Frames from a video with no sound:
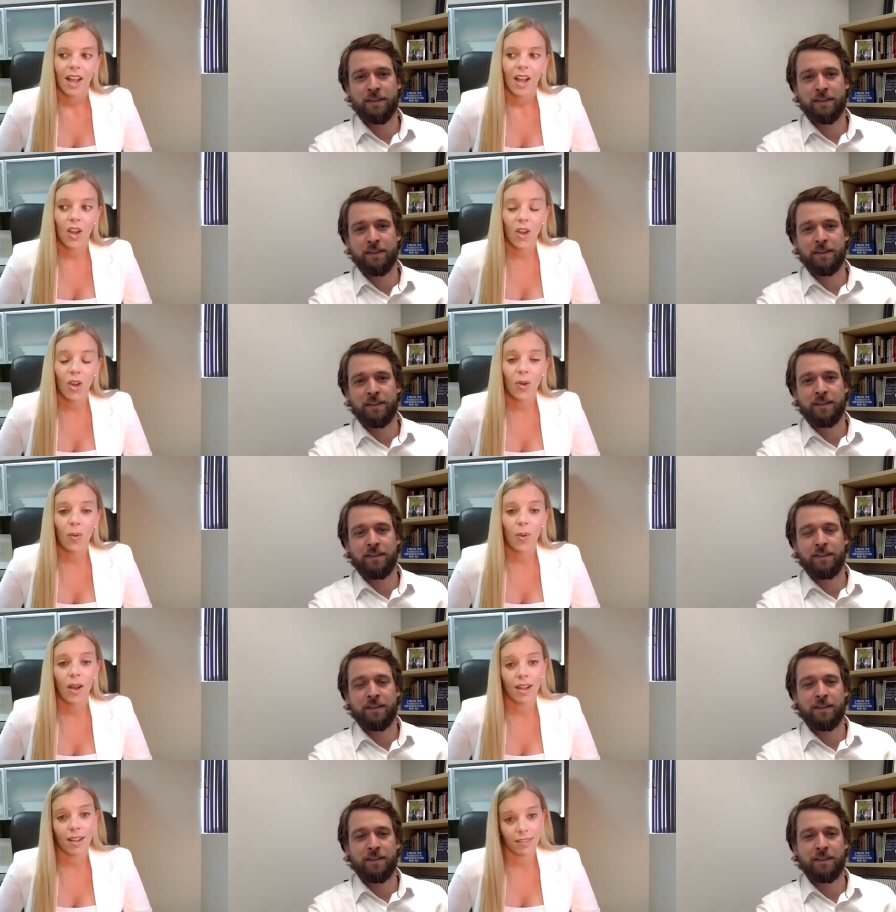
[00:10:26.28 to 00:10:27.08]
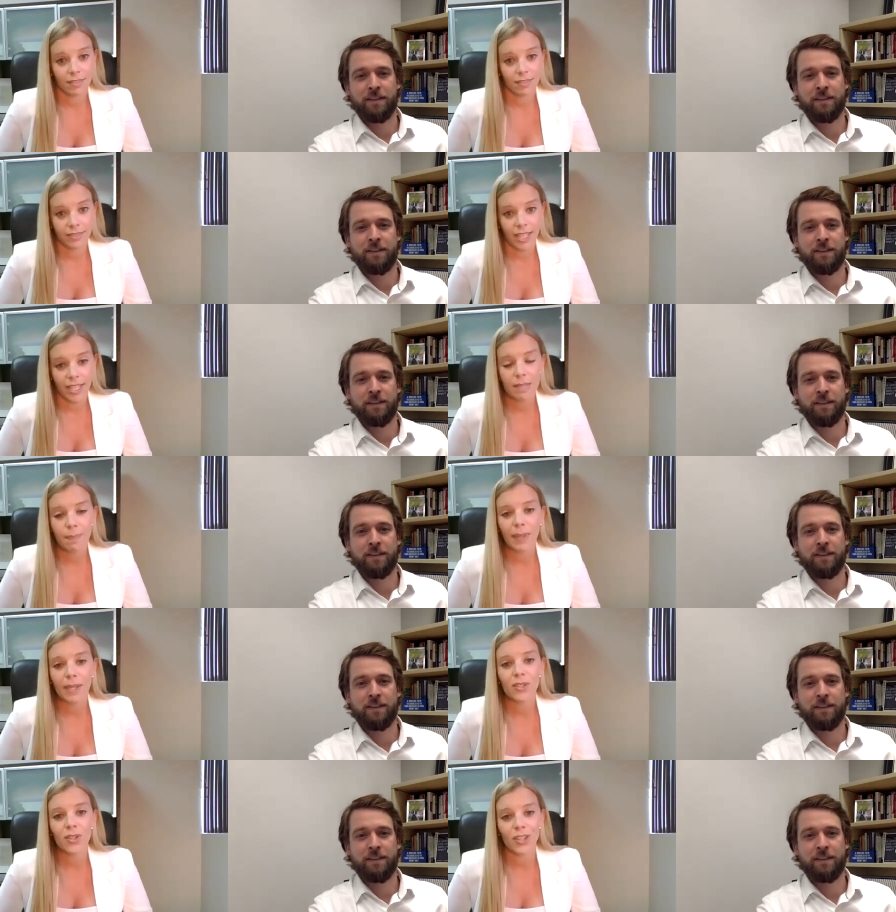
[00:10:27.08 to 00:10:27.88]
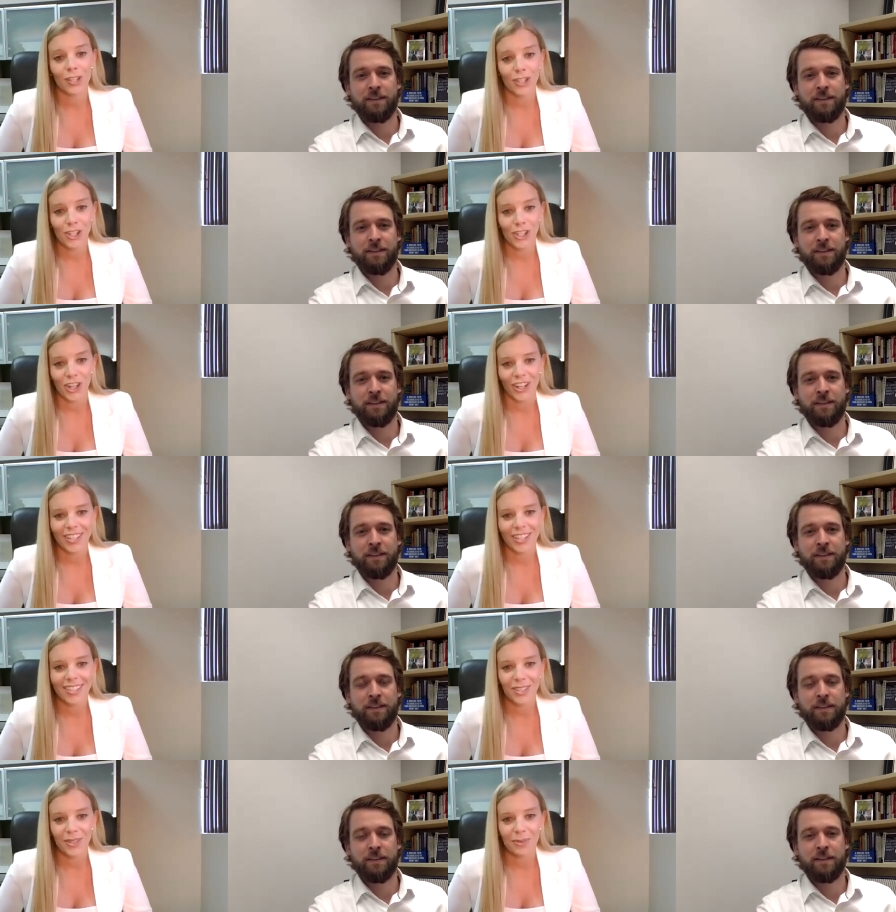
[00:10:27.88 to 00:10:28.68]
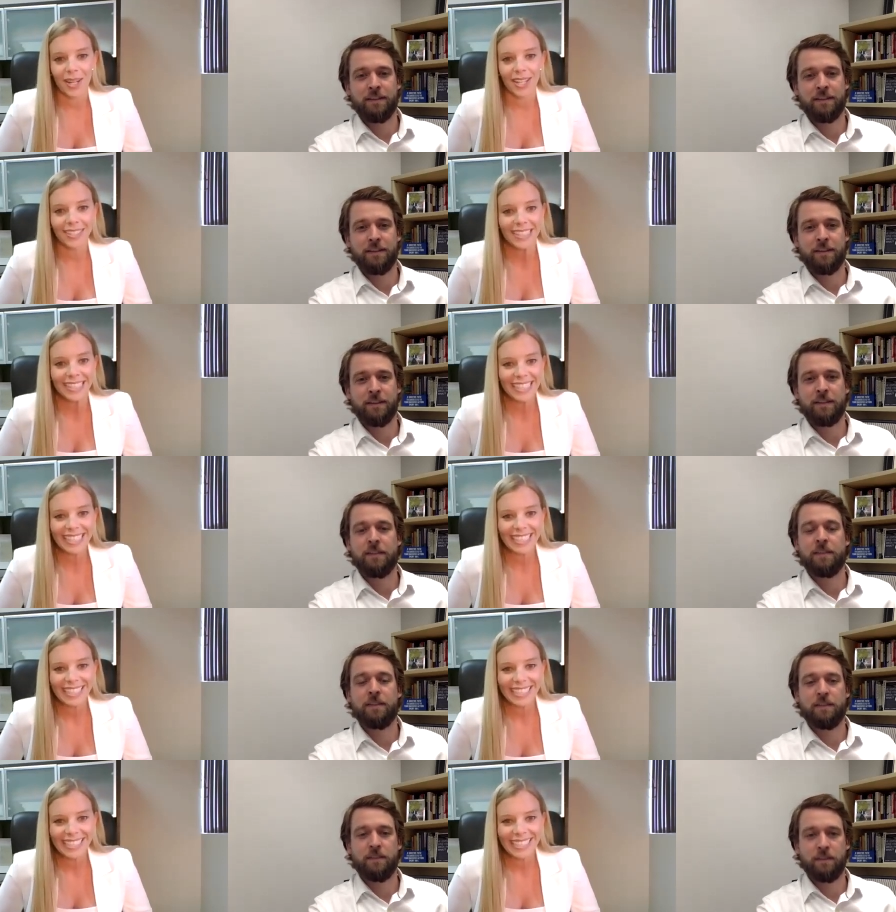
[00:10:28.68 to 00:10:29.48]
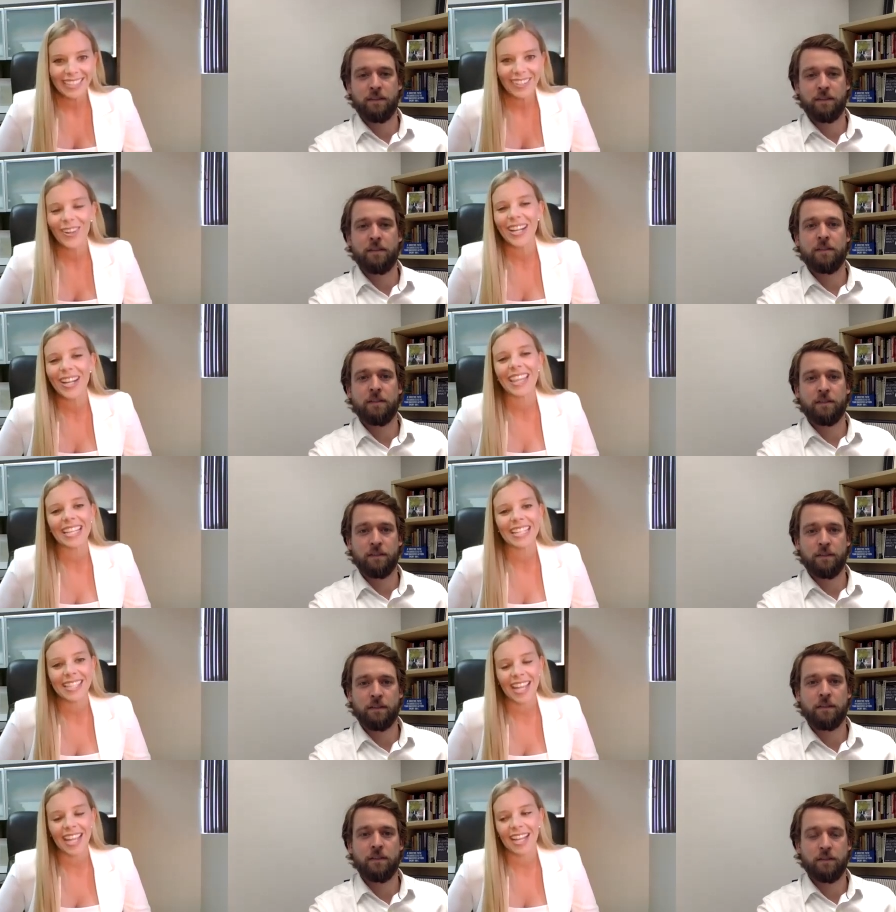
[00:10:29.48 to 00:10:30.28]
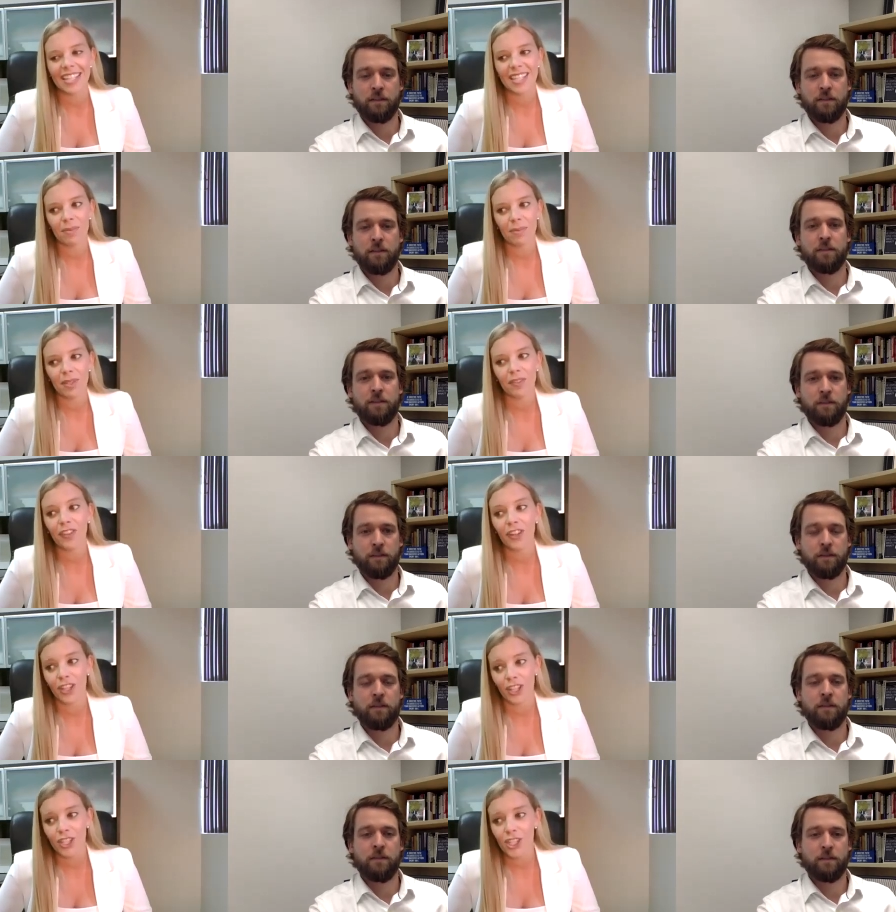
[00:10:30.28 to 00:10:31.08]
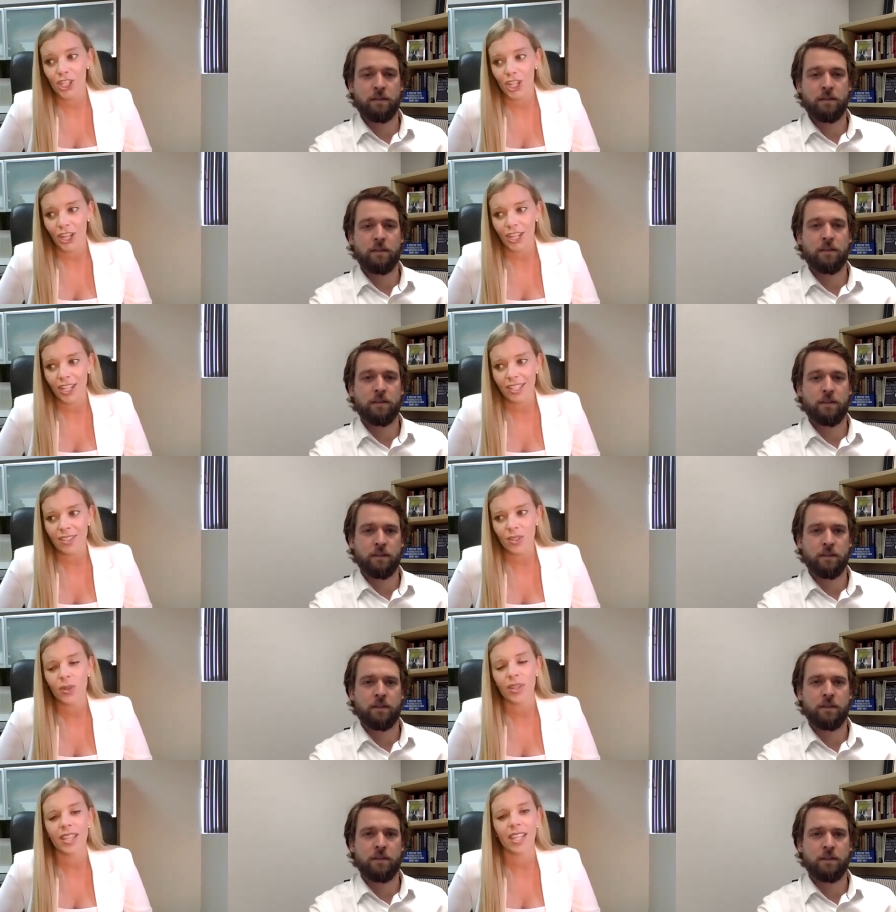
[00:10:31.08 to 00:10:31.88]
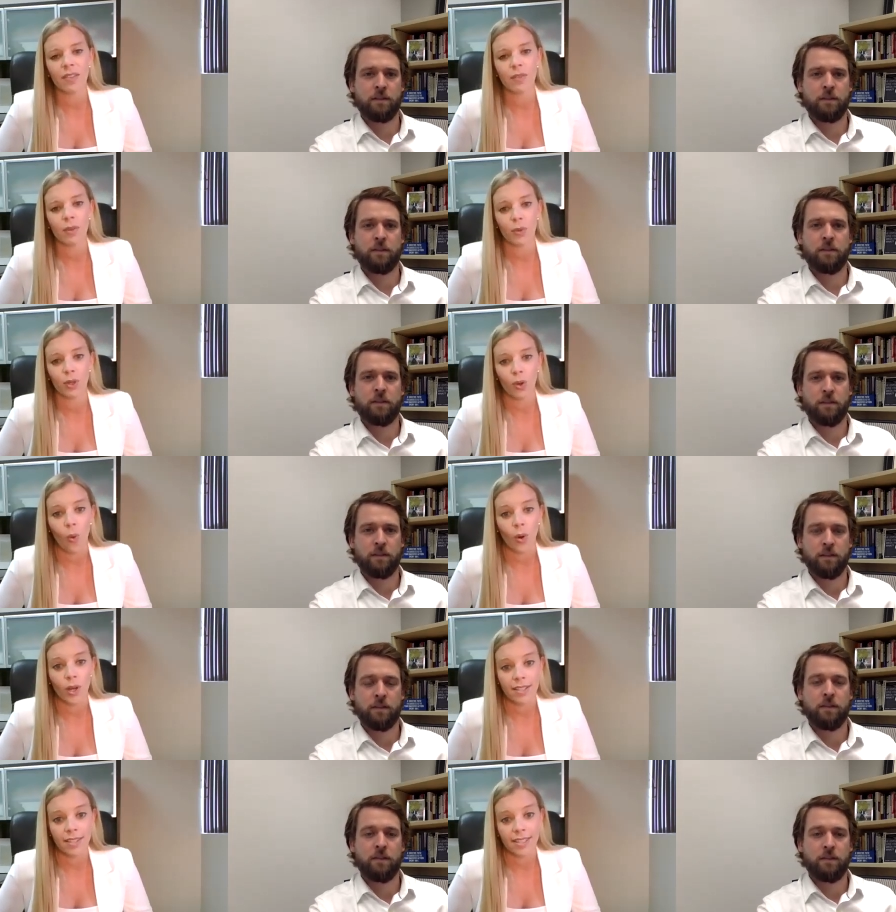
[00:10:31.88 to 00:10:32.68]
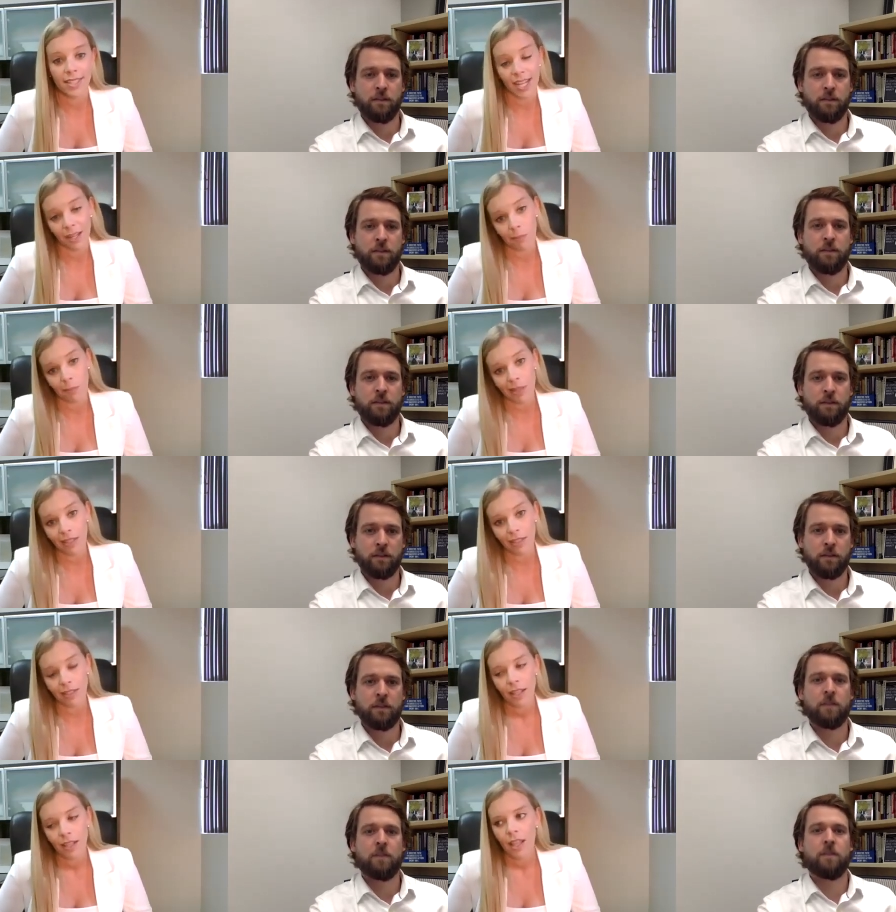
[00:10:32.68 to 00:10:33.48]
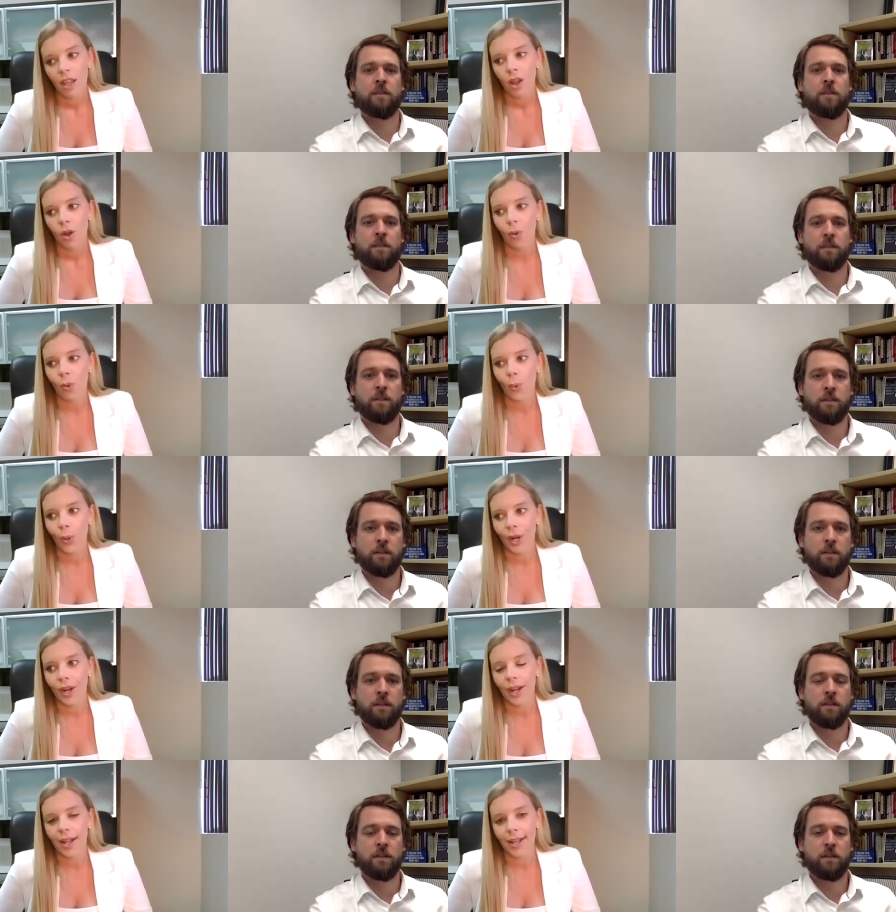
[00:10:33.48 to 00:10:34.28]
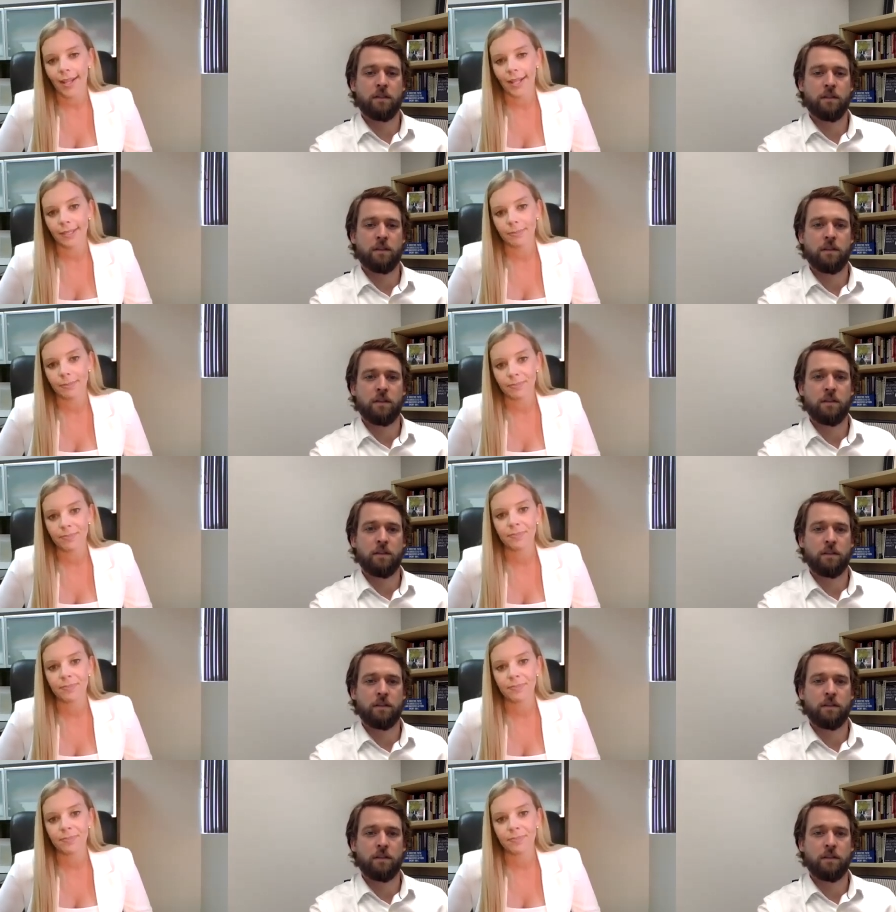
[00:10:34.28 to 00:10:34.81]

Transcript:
Speaker 1: Oh, they speak to the insurance directly, or they sign something for the insurance, or they give a recorded statement, or, um,